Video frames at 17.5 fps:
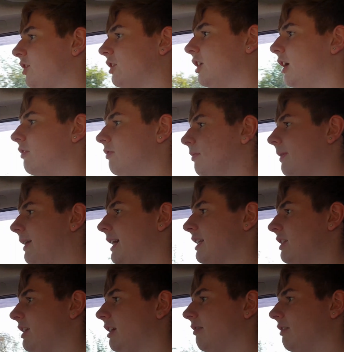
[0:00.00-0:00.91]
you can't
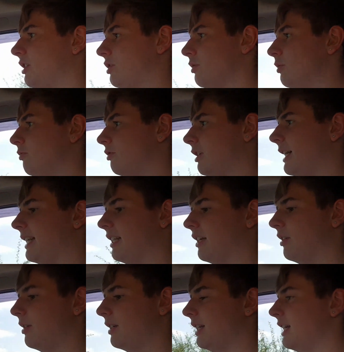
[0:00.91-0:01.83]
replace the original
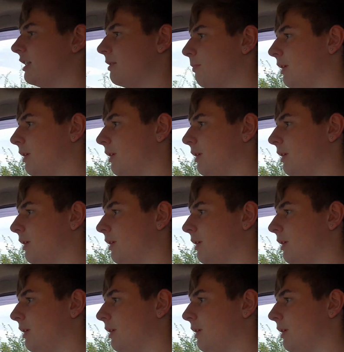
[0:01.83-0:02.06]
radio in this,